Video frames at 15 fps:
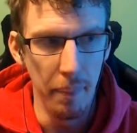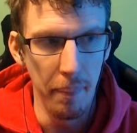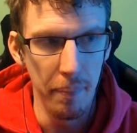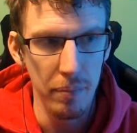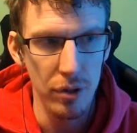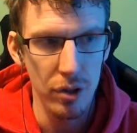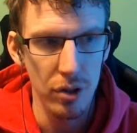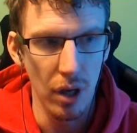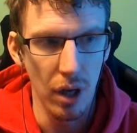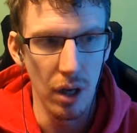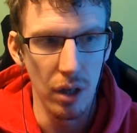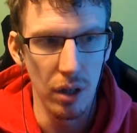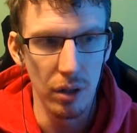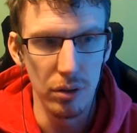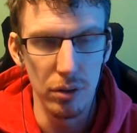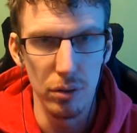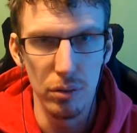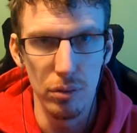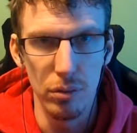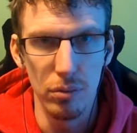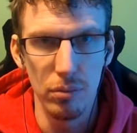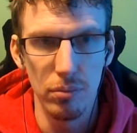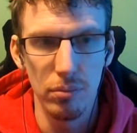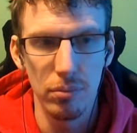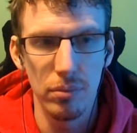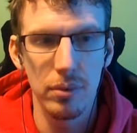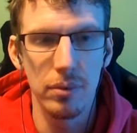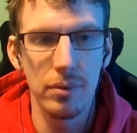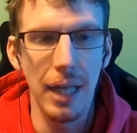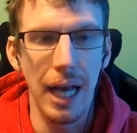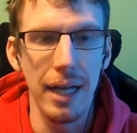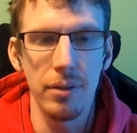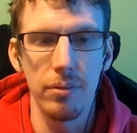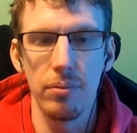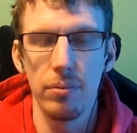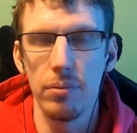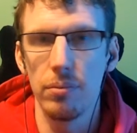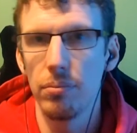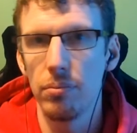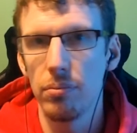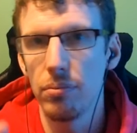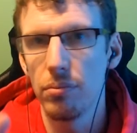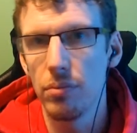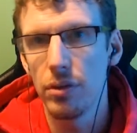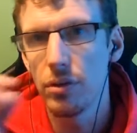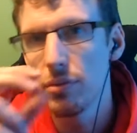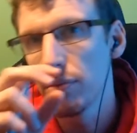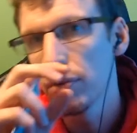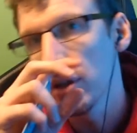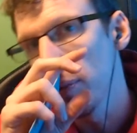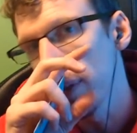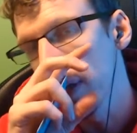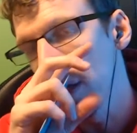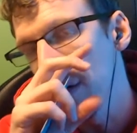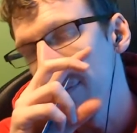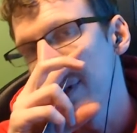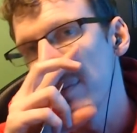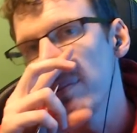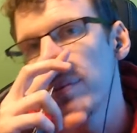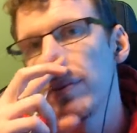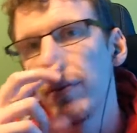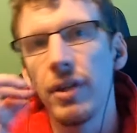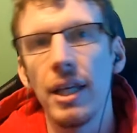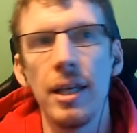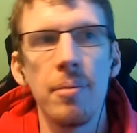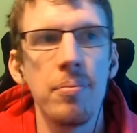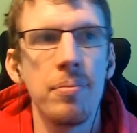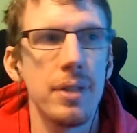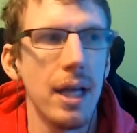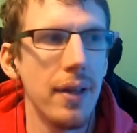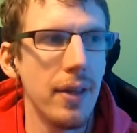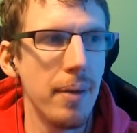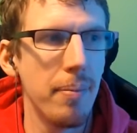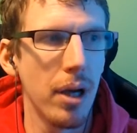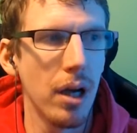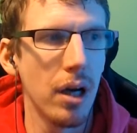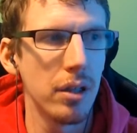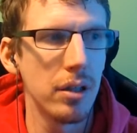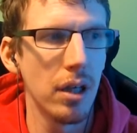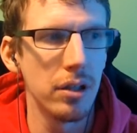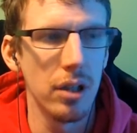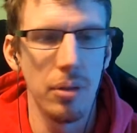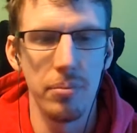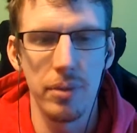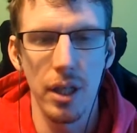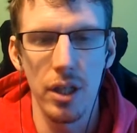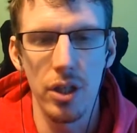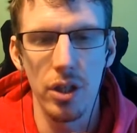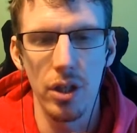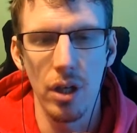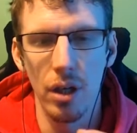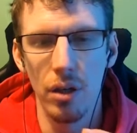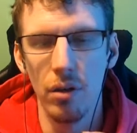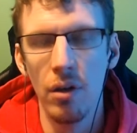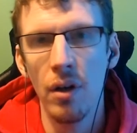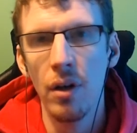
So that's going to be coming themes, and then my Hard Dance Hump Day show.